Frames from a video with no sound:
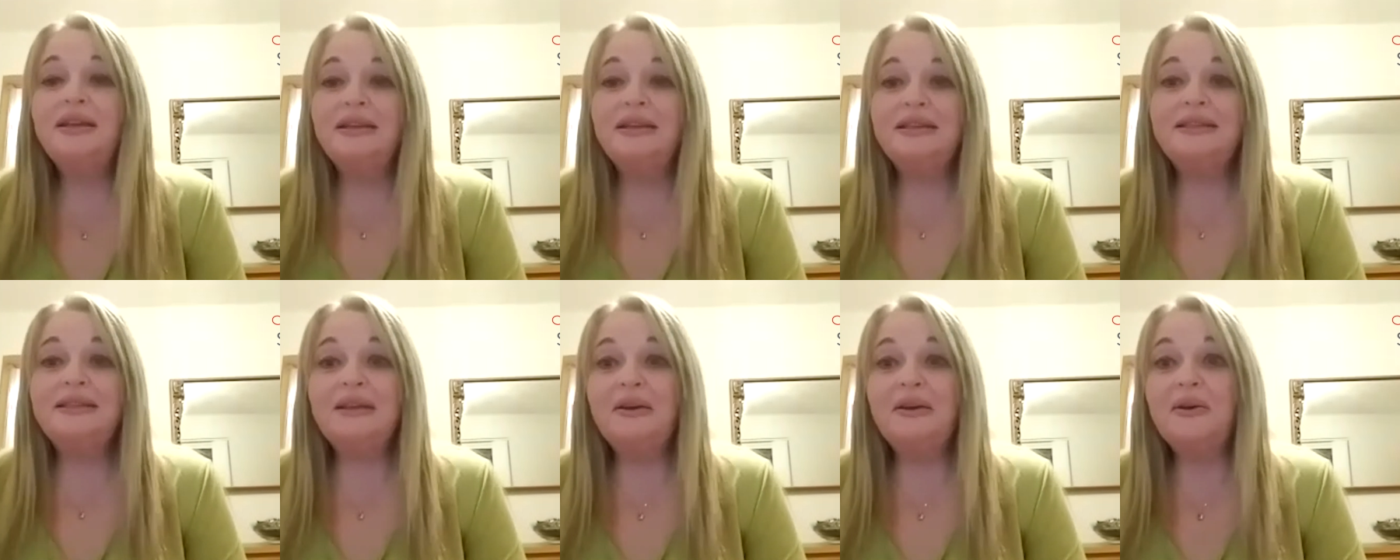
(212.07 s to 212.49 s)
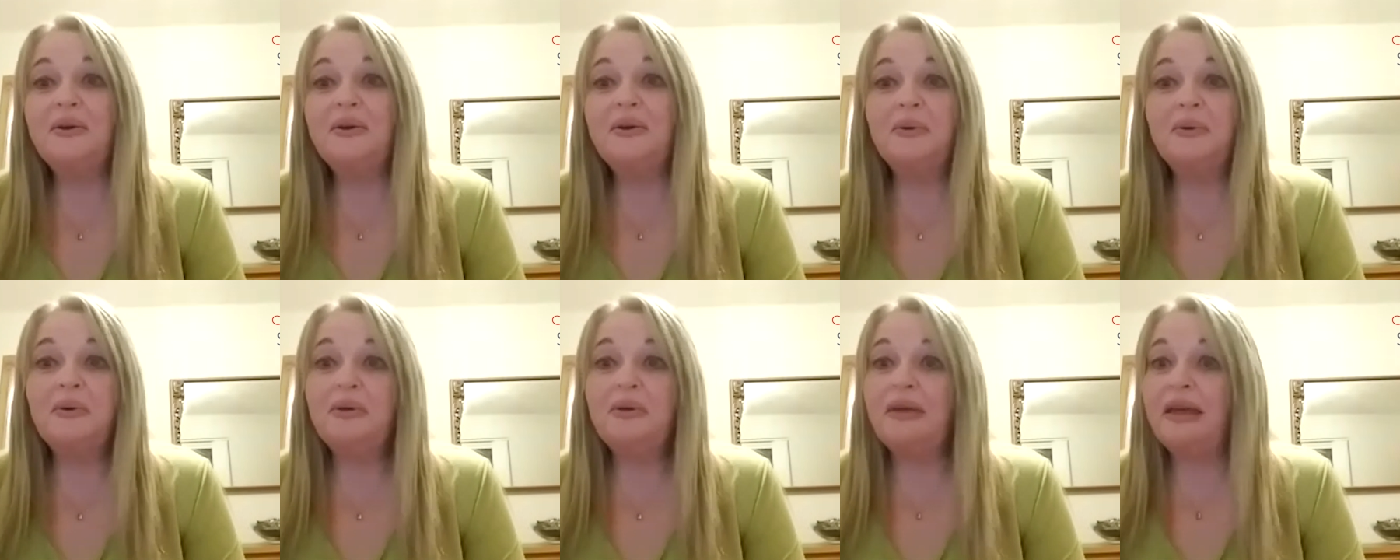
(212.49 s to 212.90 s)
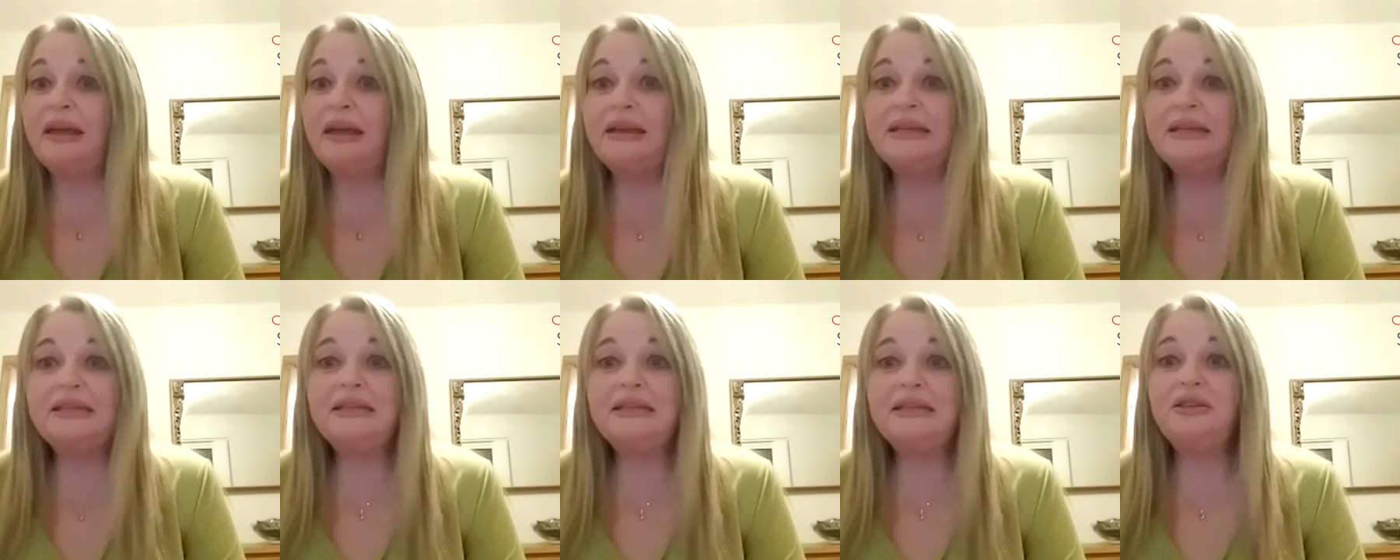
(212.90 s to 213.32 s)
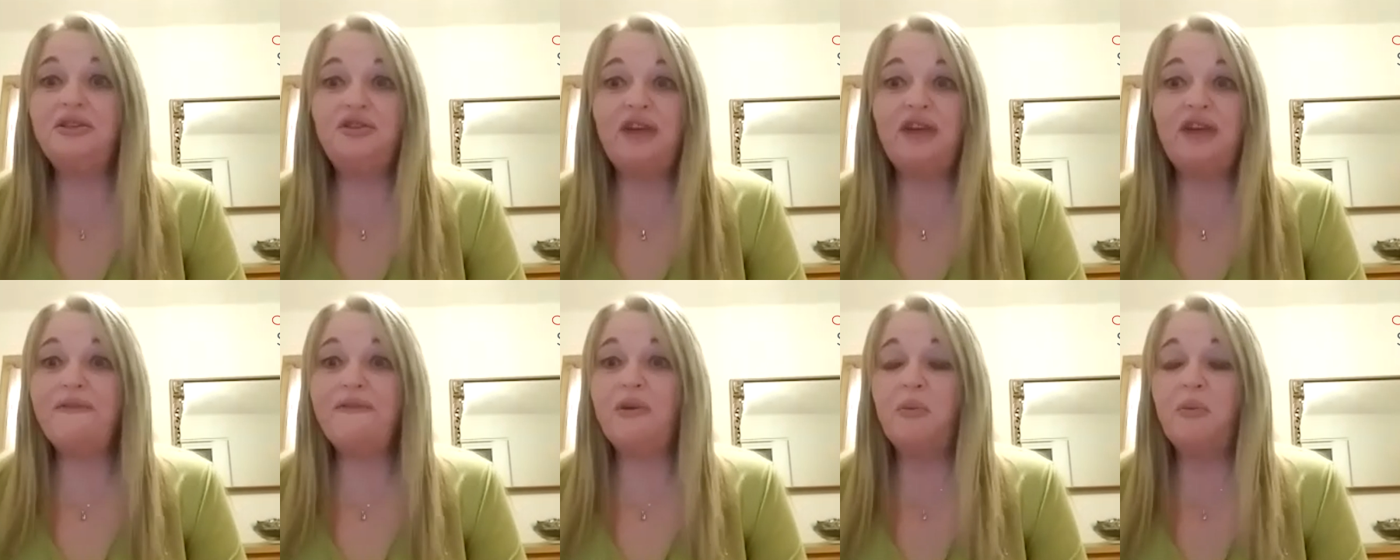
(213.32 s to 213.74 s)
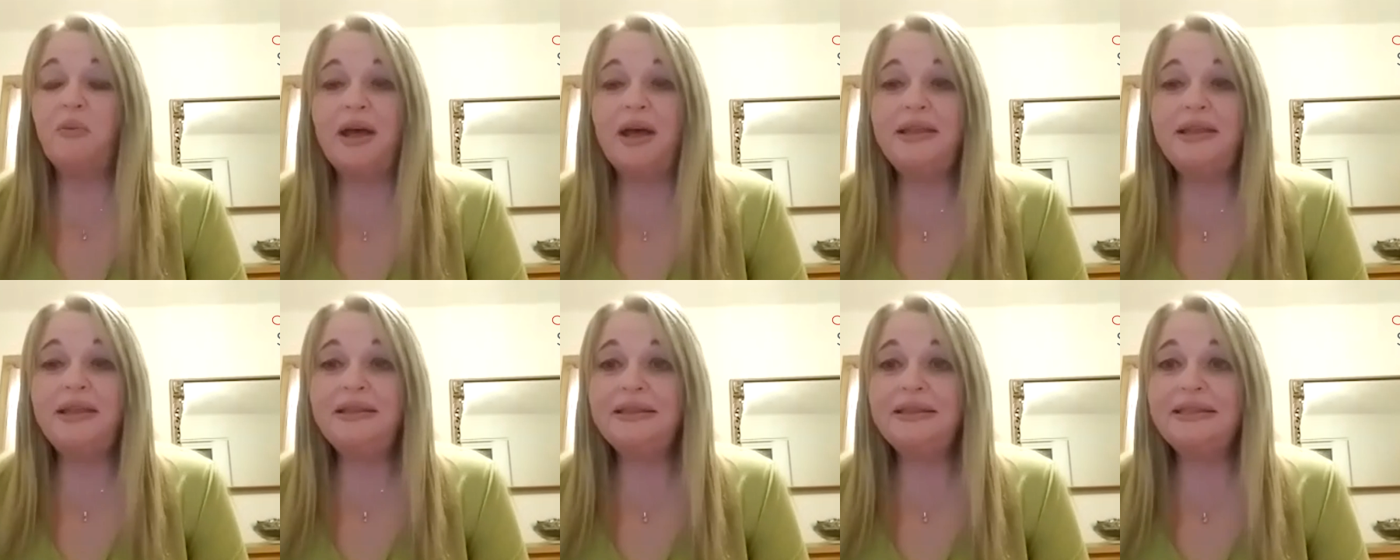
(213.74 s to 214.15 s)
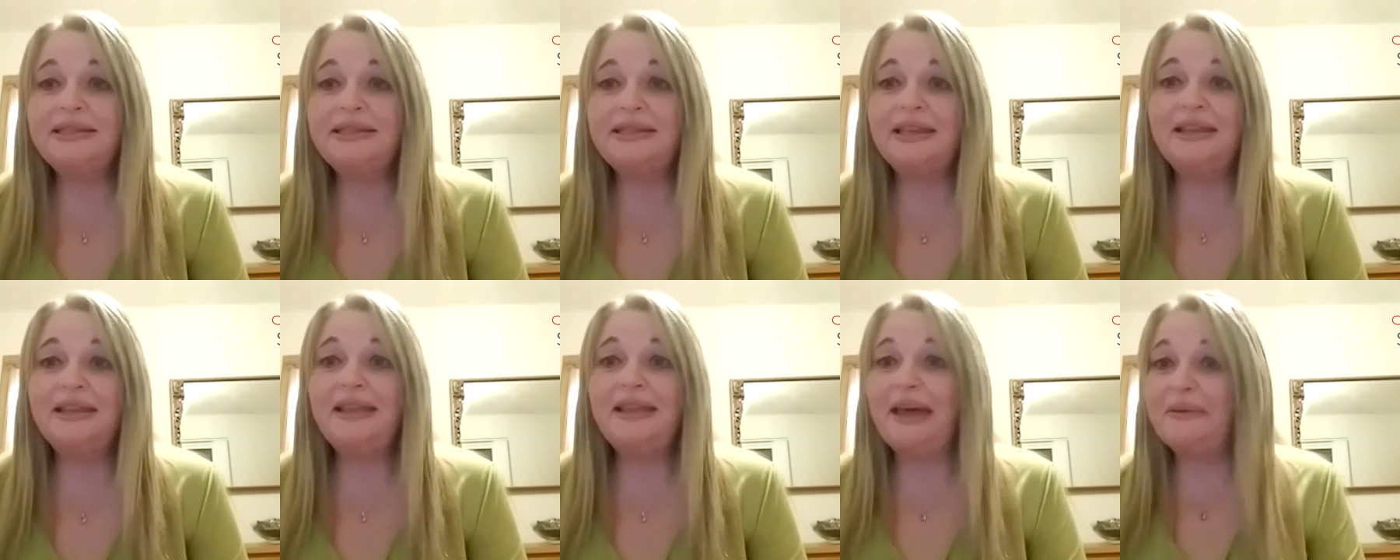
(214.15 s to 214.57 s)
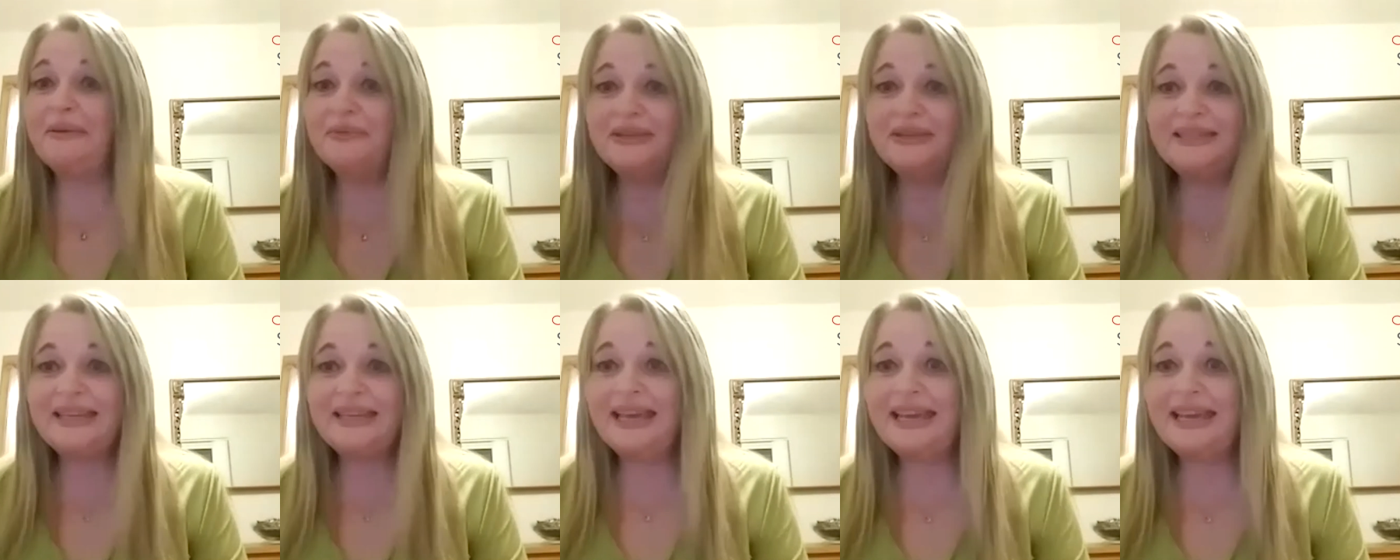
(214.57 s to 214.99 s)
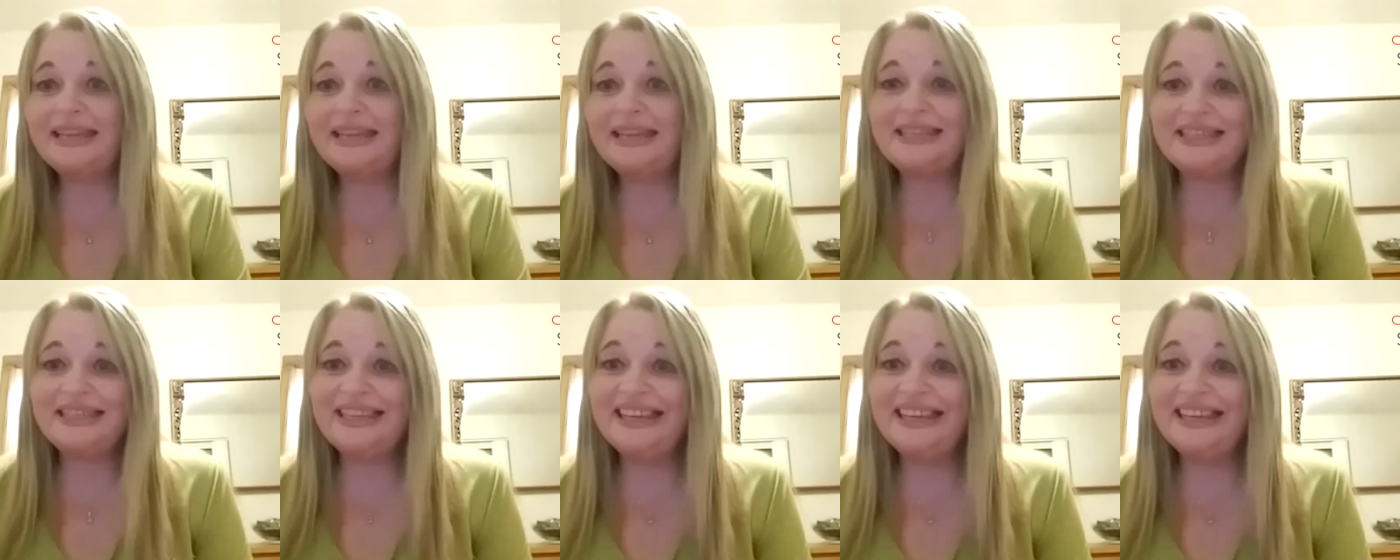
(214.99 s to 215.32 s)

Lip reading: So I listened to Trevor once and that was it.